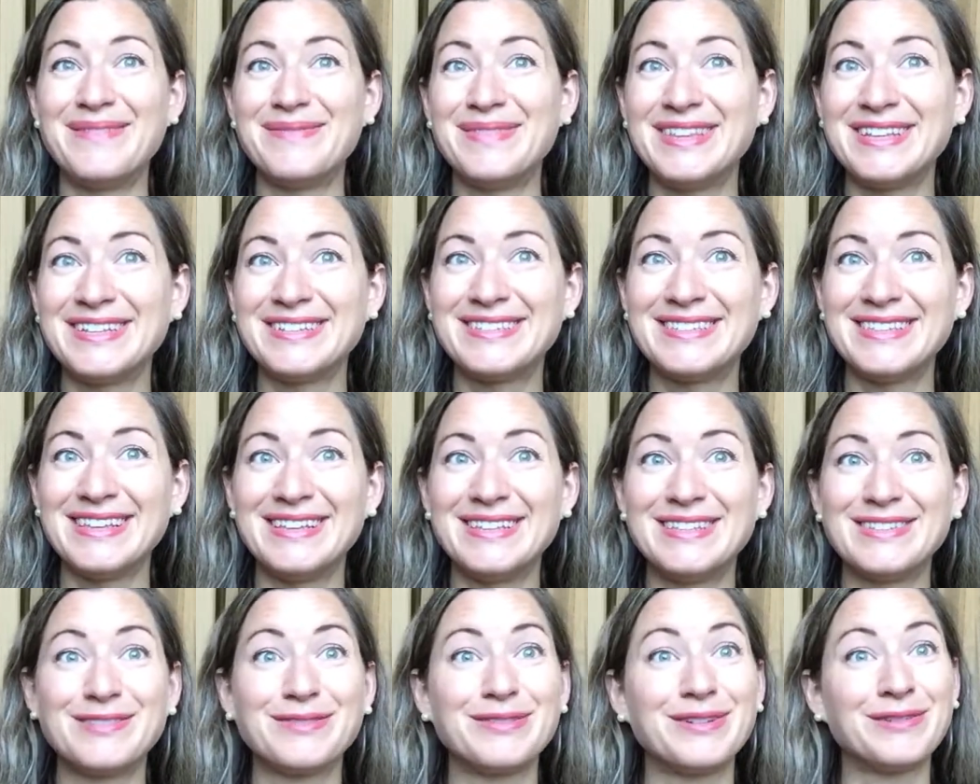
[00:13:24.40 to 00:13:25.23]
This
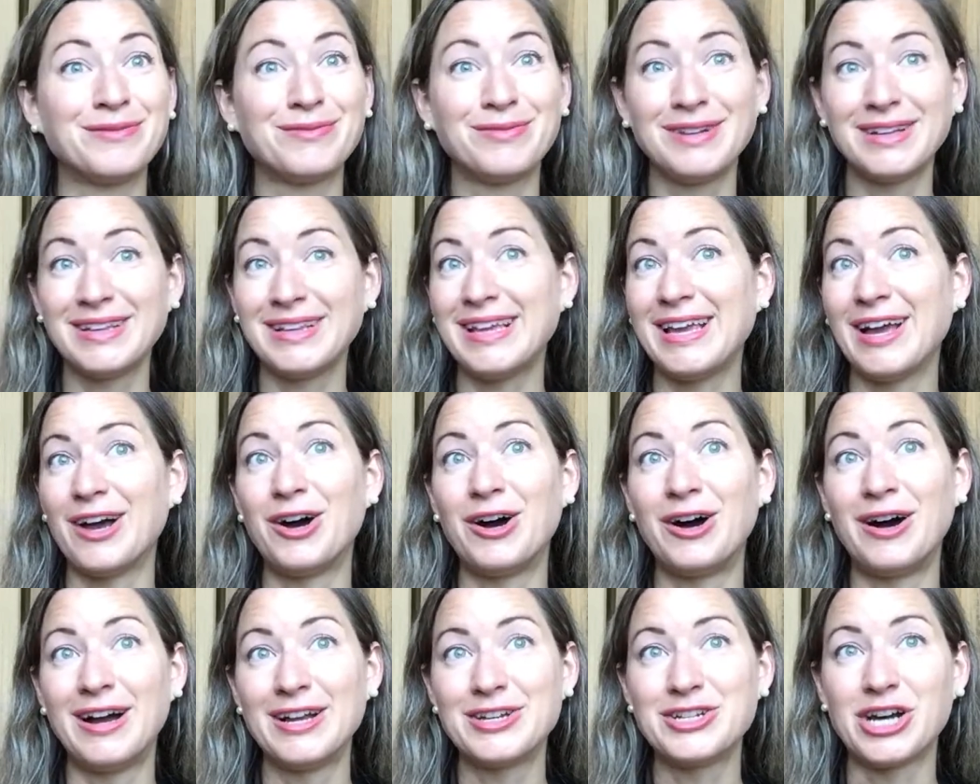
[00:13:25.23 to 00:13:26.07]
is really a
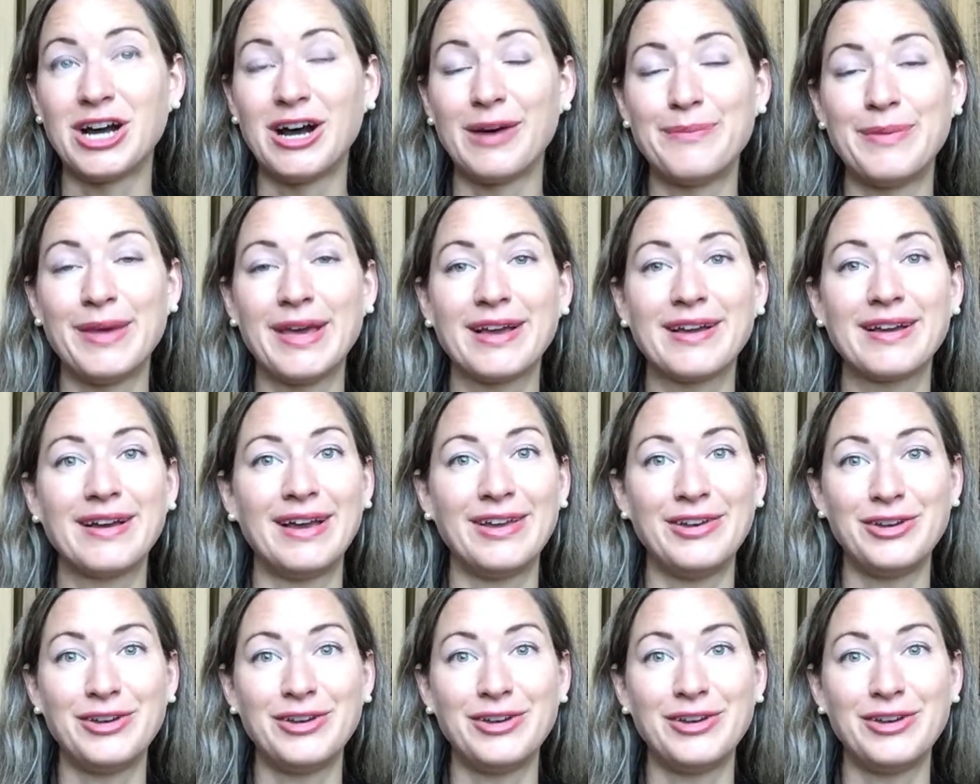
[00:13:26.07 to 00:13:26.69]
hot topic.